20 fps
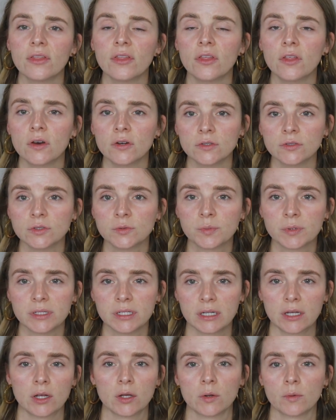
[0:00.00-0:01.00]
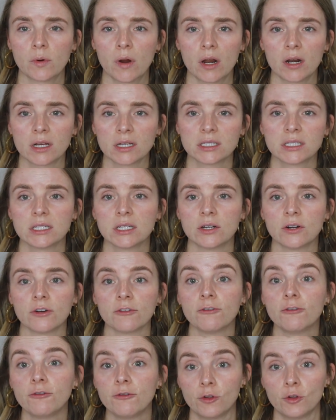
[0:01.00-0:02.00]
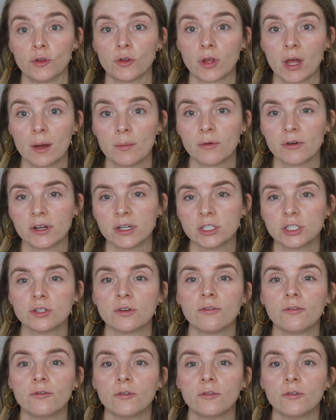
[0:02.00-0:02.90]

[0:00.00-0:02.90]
those particular products that are full coverage.